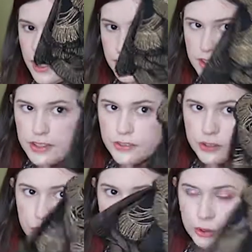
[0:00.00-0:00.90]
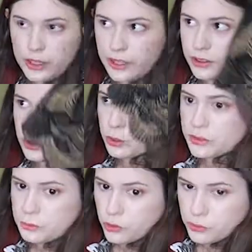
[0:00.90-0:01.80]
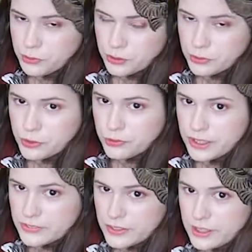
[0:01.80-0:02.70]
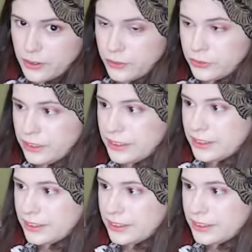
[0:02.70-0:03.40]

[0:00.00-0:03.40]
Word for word: These two are two of the most beautiful things I own.